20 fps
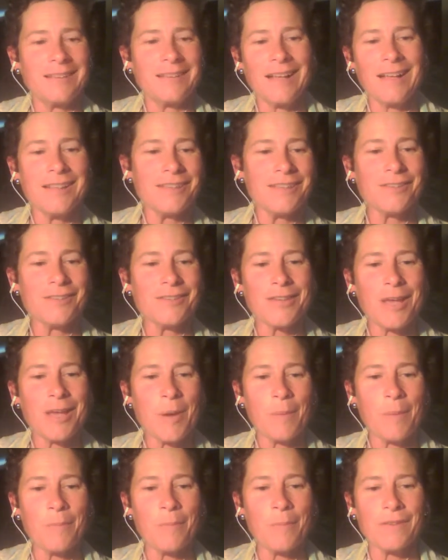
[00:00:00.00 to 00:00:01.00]
also
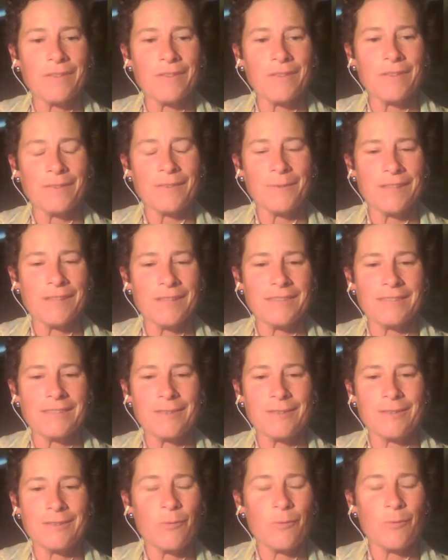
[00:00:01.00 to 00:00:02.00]
come up with
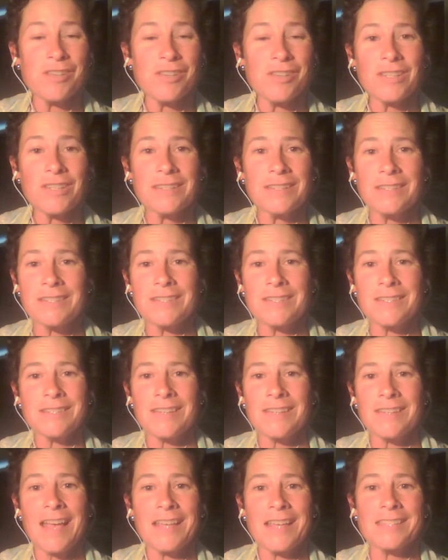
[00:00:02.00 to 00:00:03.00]
questions
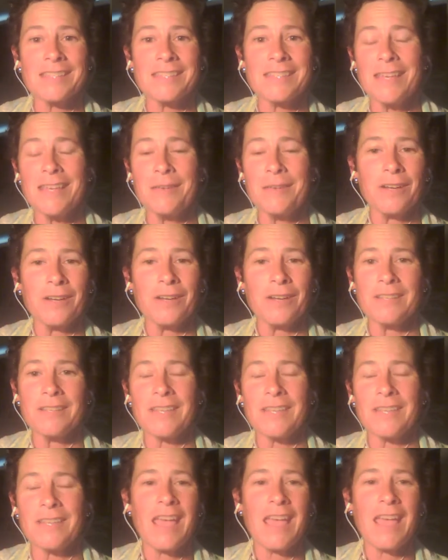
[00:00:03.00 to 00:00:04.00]
to ask him. I
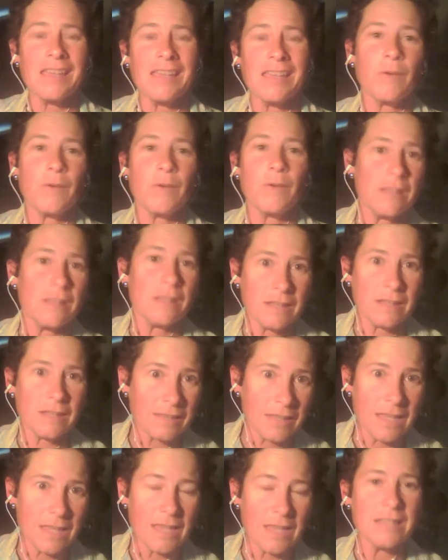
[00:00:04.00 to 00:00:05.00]
say, hey, what do you think
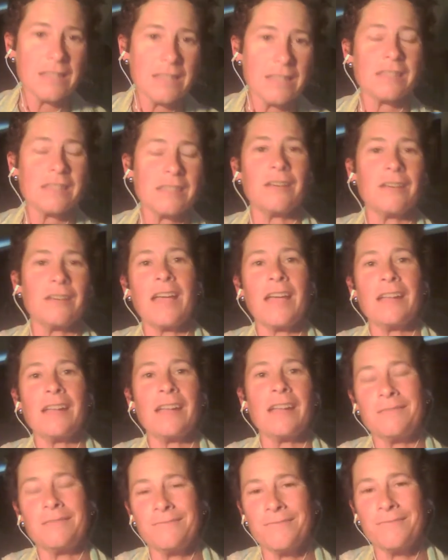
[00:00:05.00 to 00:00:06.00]
of this? How do
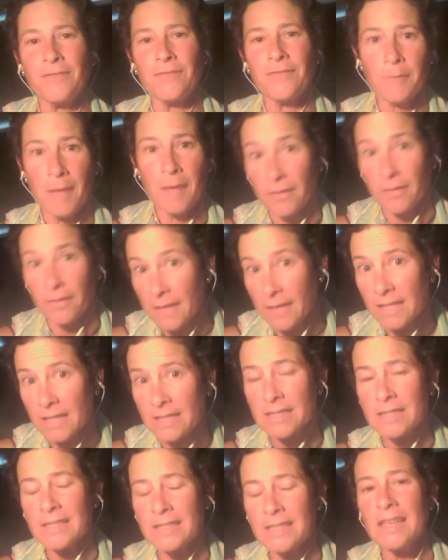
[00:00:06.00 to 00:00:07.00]
you feel about
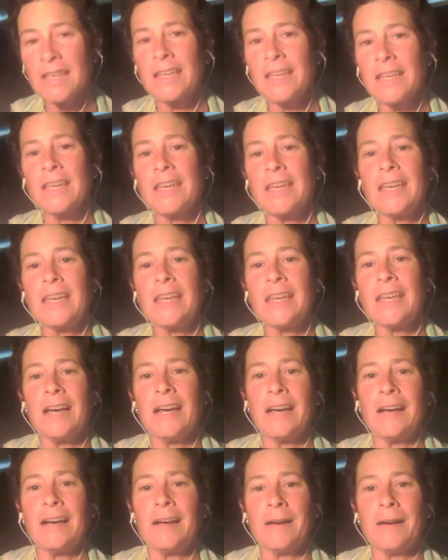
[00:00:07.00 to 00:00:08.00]
this?
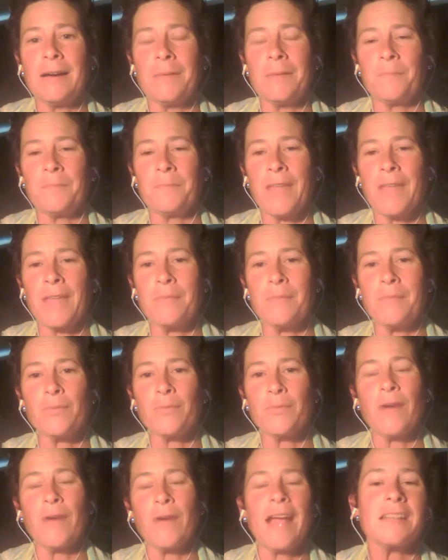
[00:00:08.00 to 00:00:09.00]
I'm
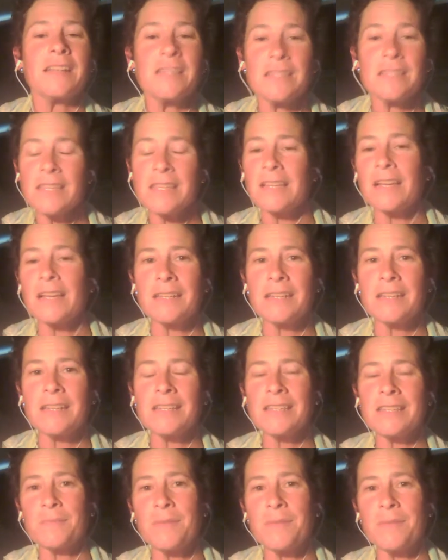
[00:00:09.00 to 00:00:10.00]
practicing on
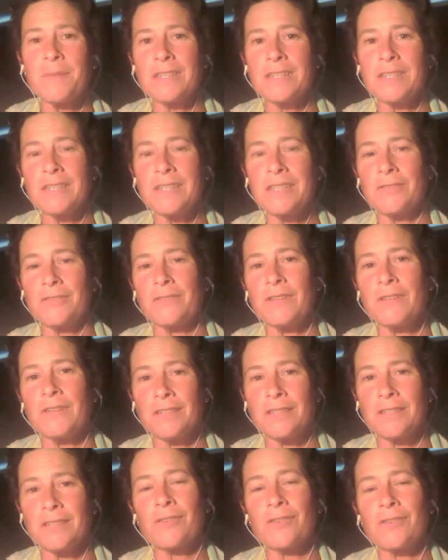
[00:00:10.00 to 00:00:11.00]
his business, doing
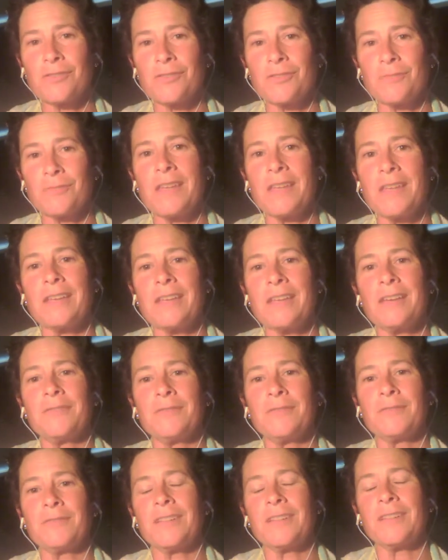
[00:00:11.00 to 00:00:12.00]
the social media,
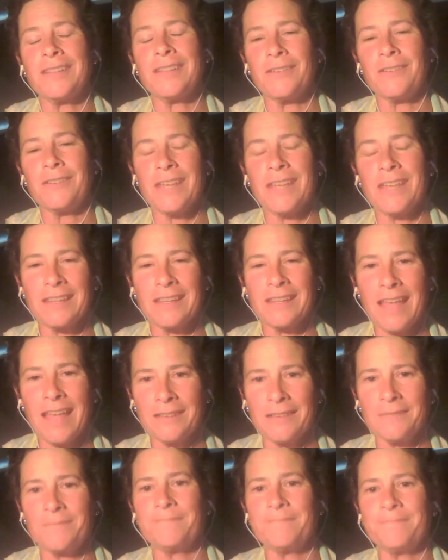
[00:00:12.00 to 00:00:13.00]
and getting
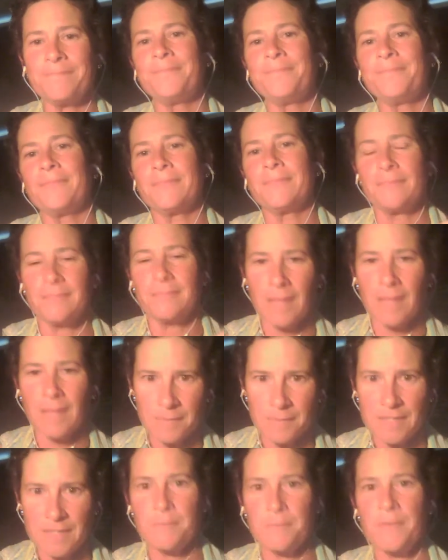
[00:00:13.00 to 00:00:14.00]
that
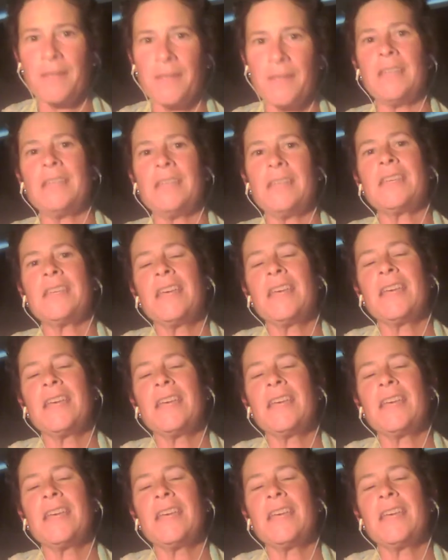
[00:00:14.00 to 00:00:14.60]
up to speed.